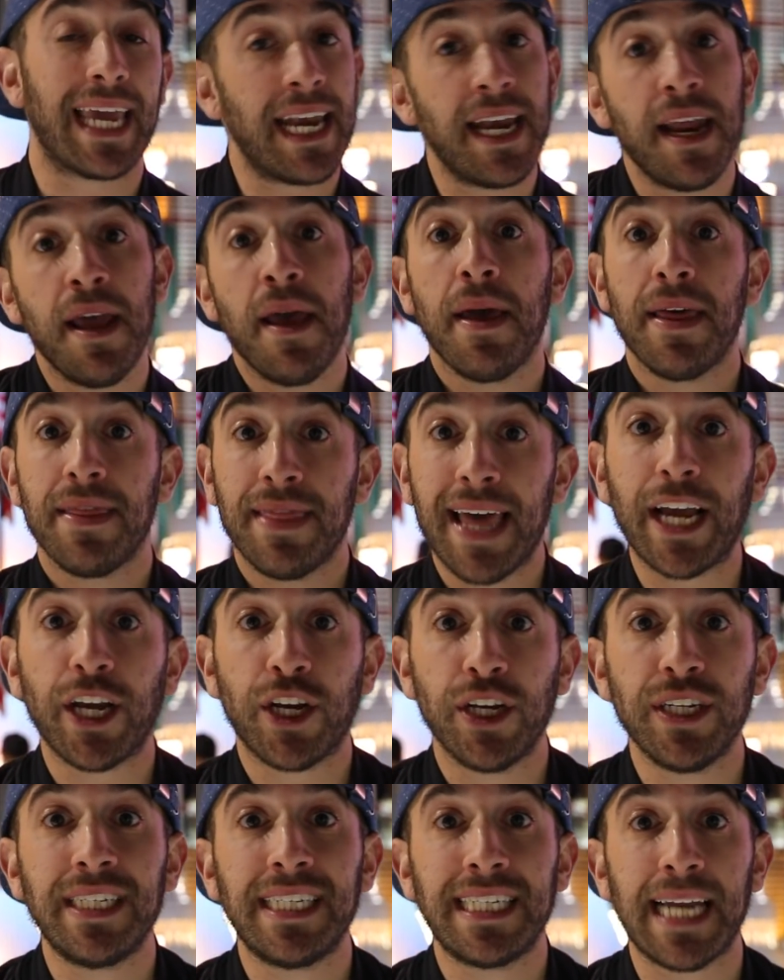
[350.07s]
And
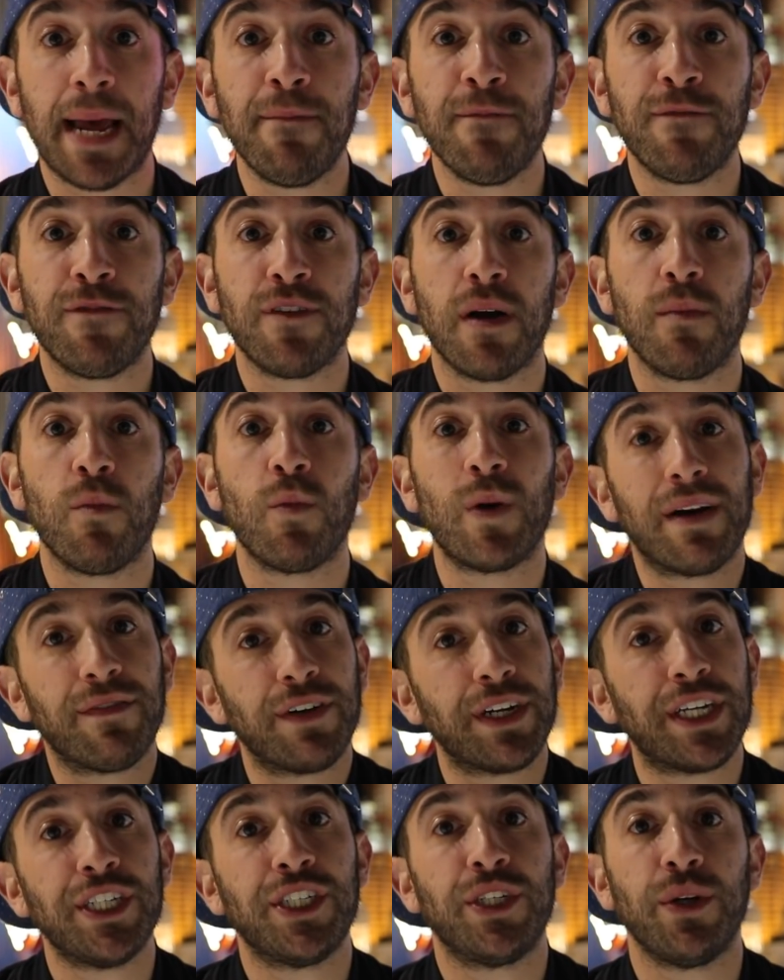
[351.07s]
that could stem from
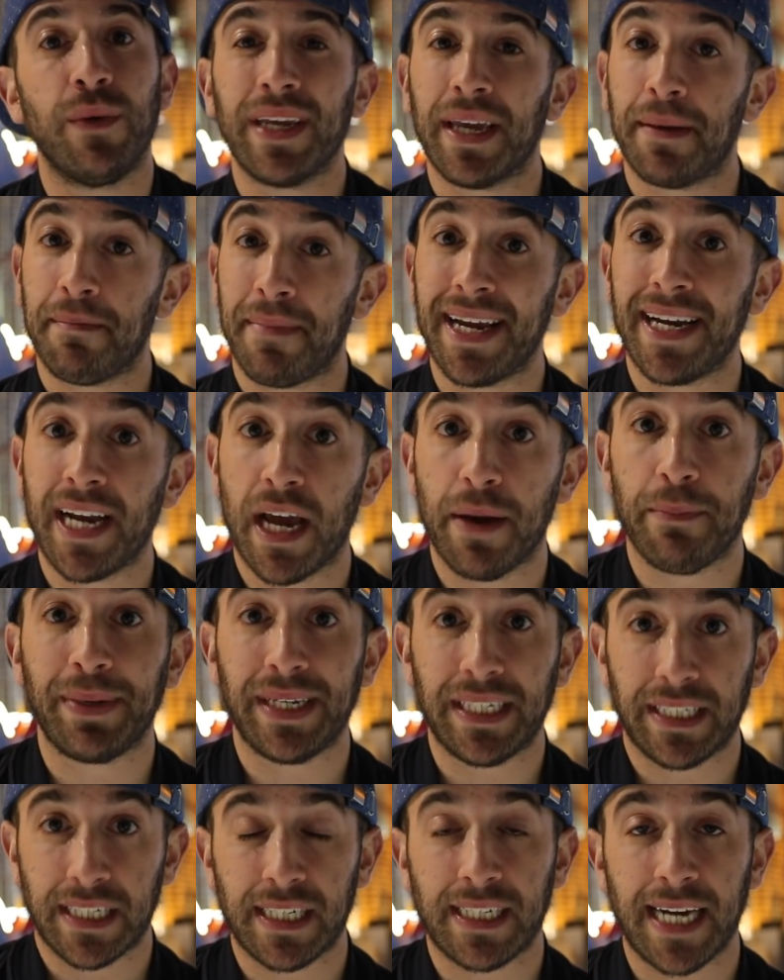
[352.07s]
whatever he's doing, it might not
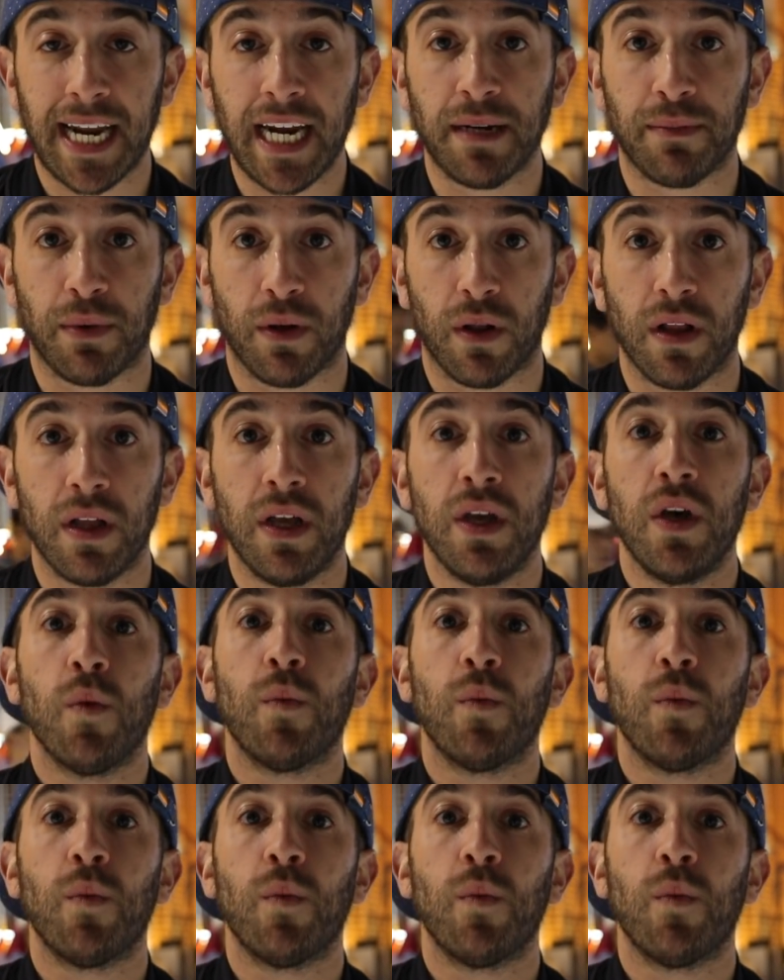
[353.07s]
be sustainable,